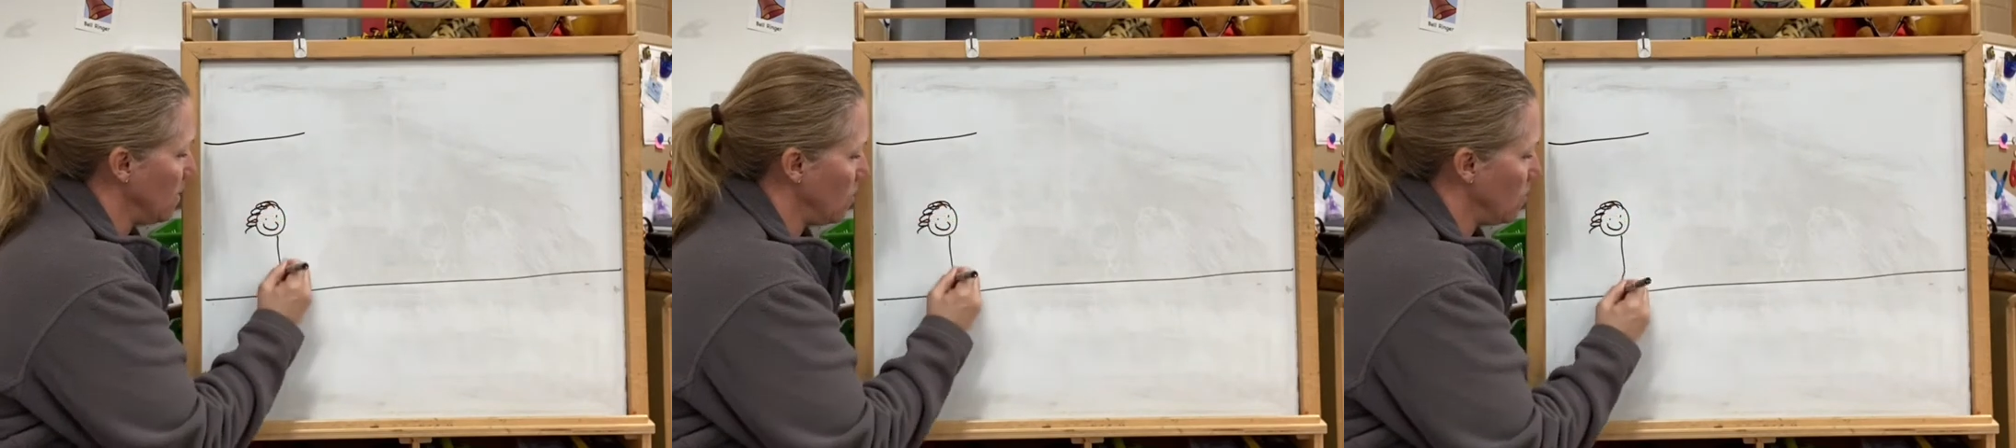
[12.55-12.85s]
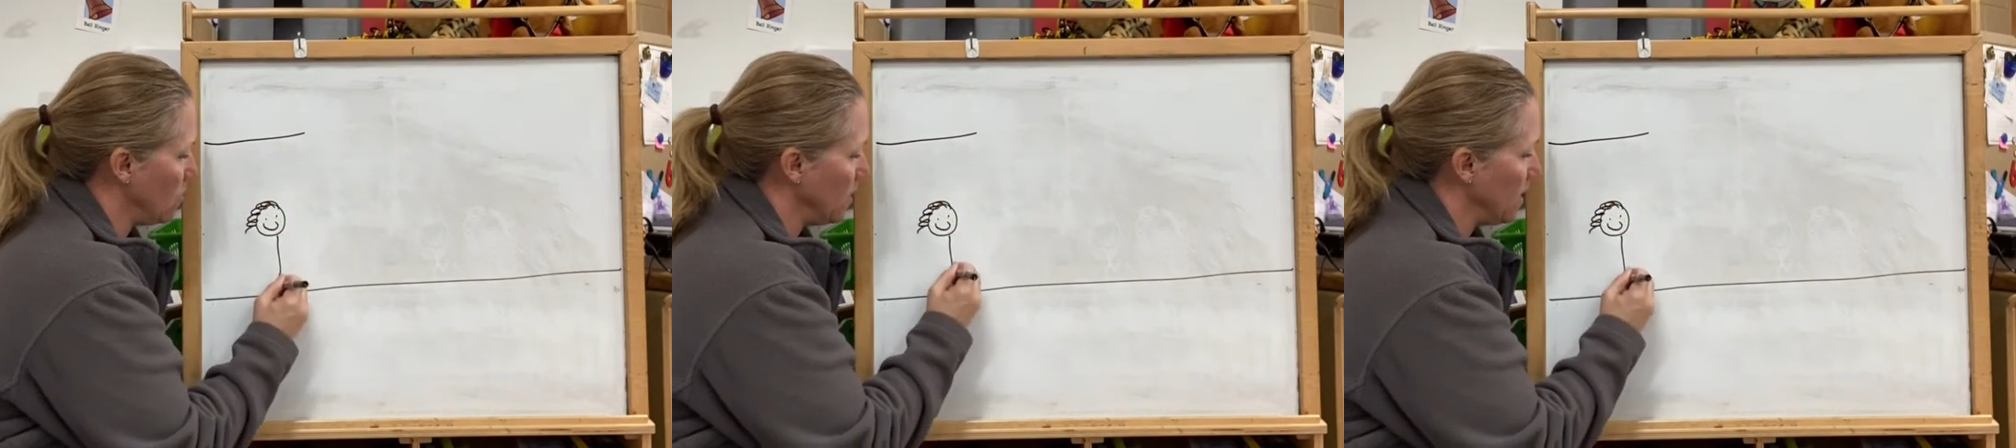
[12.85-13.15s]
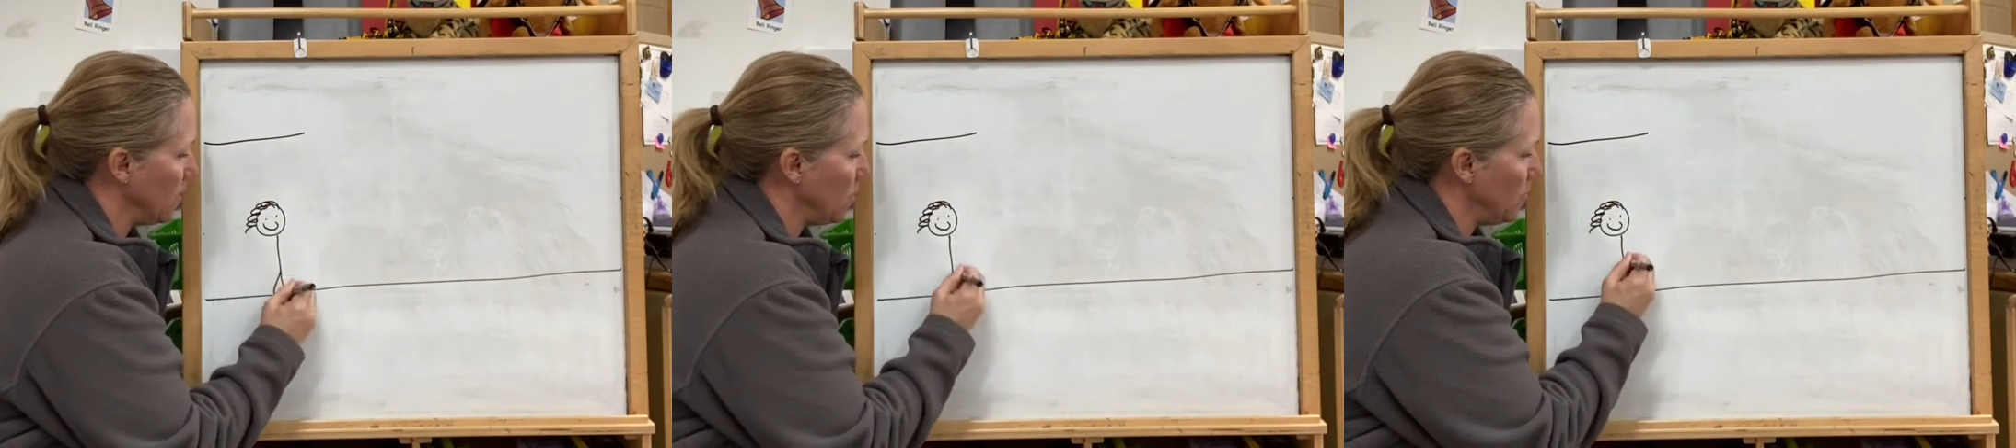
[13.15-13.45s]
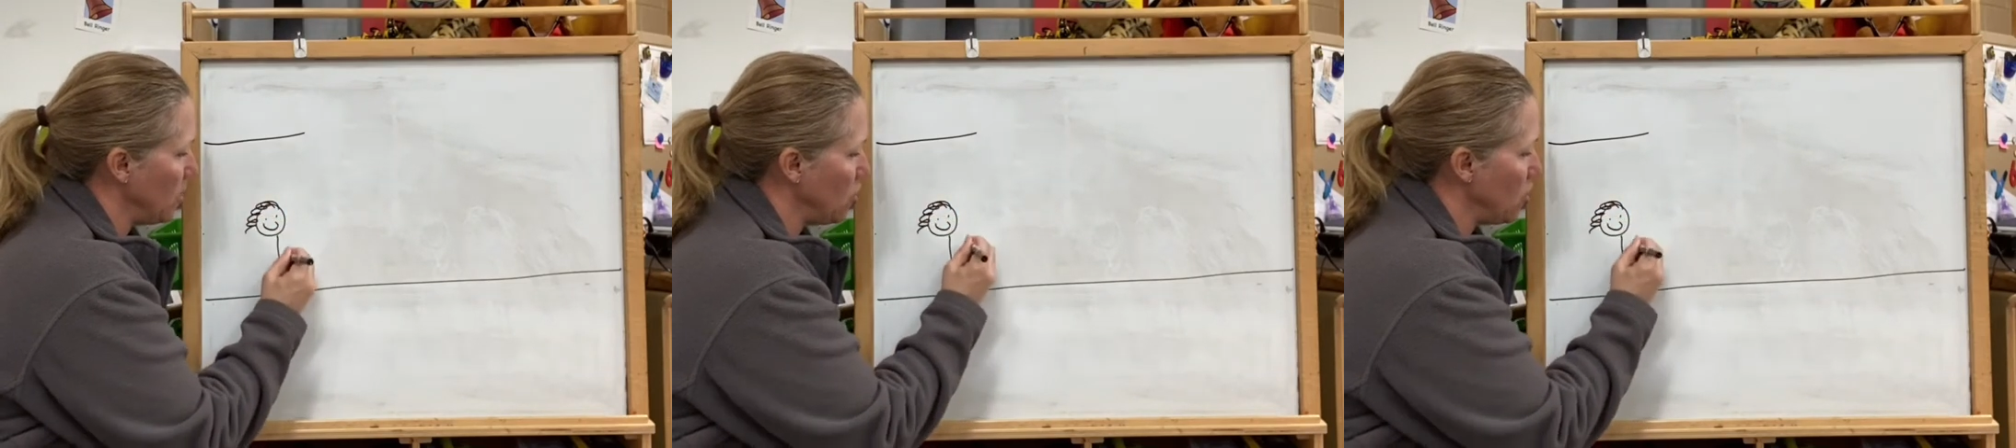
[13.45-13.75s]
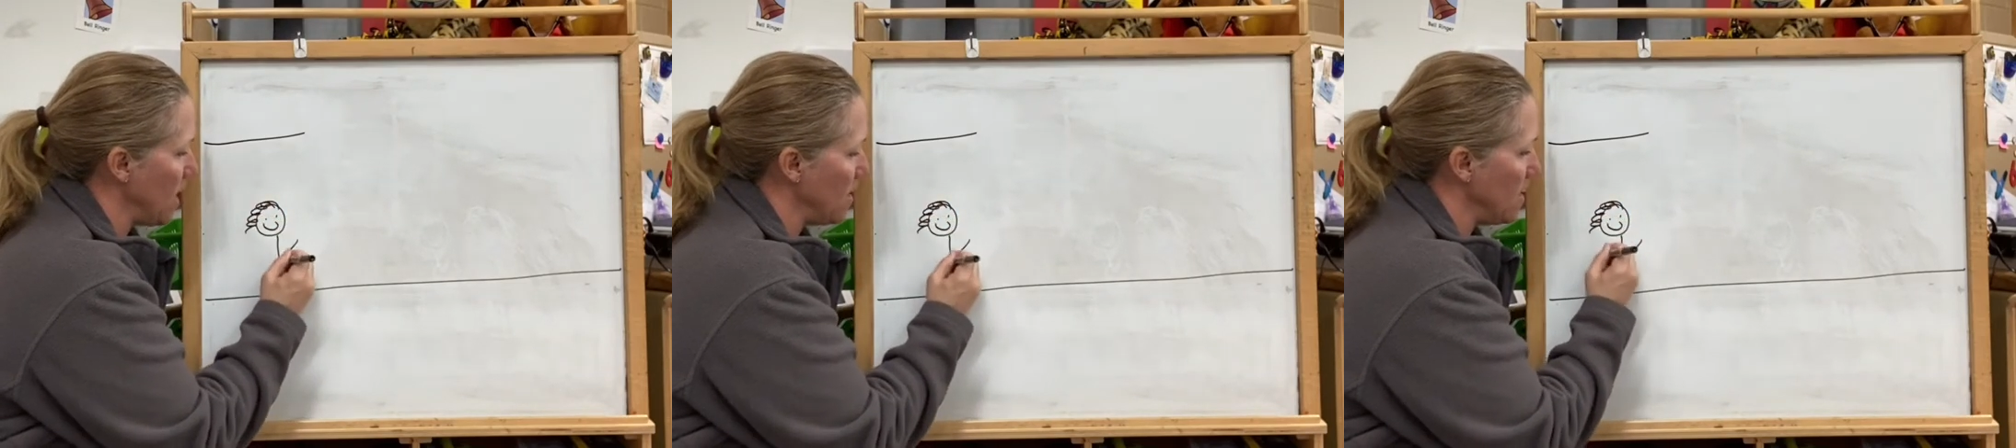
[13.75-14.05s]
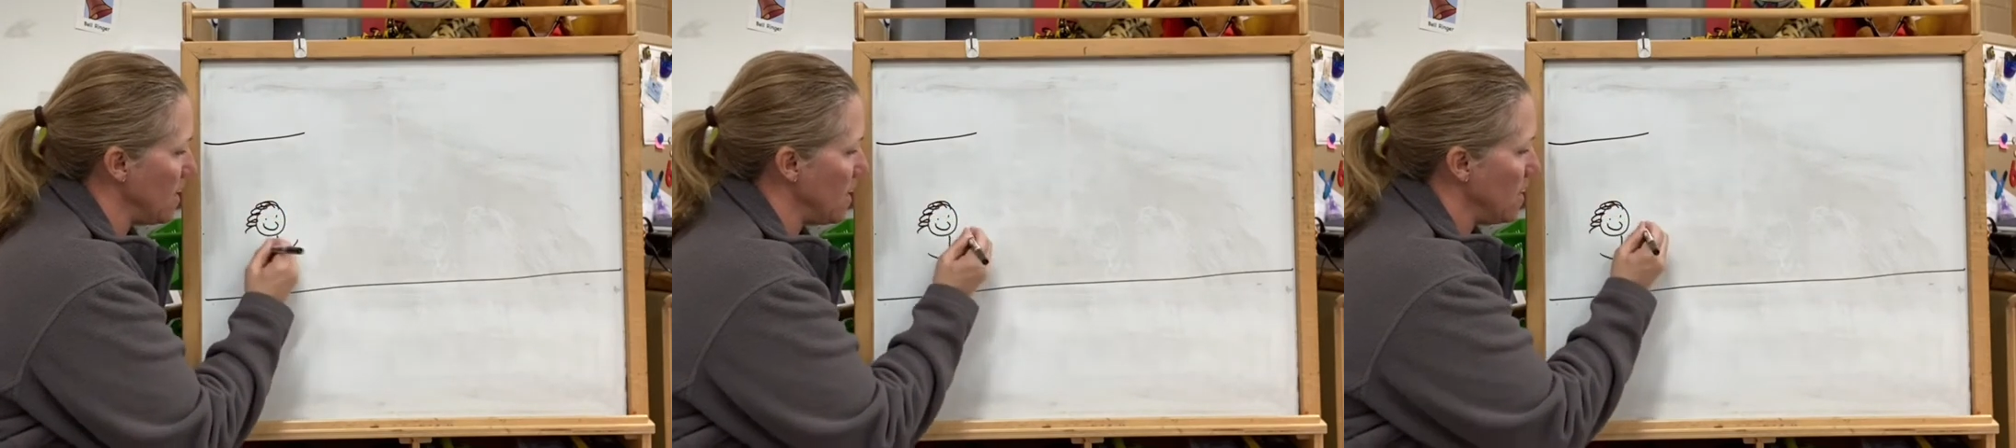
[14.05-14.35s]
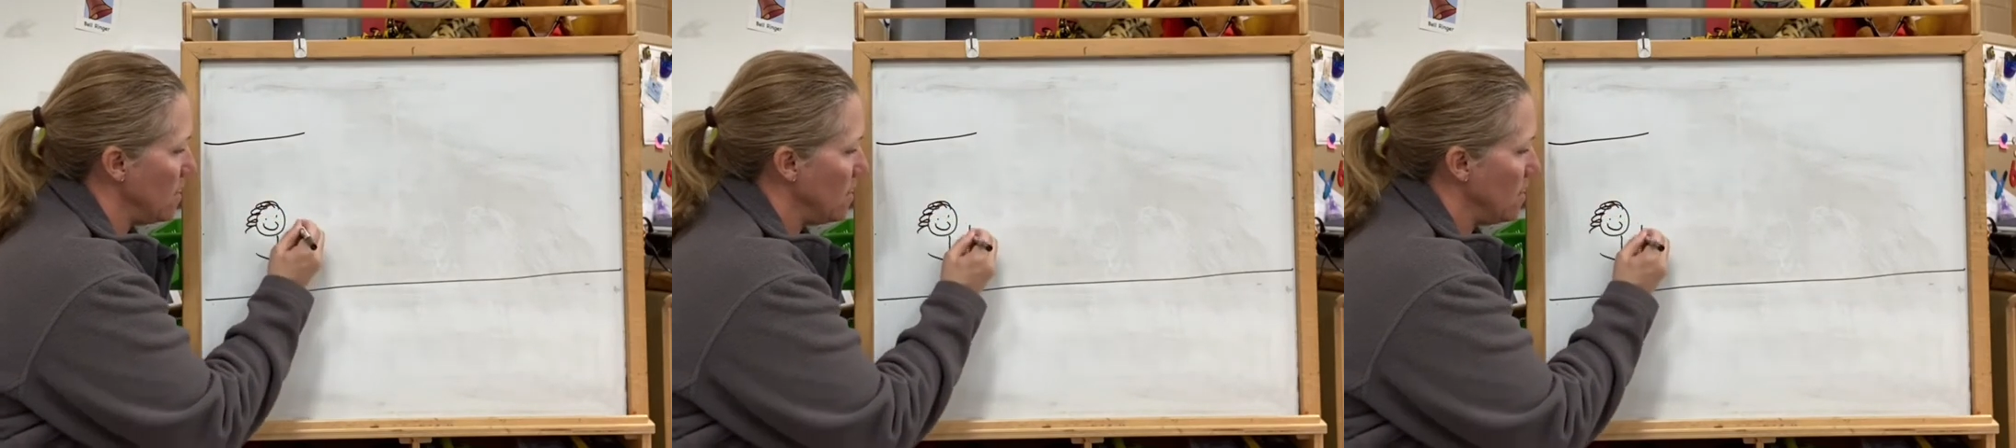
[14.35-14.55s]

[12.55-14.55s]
So here's Miss Shelley.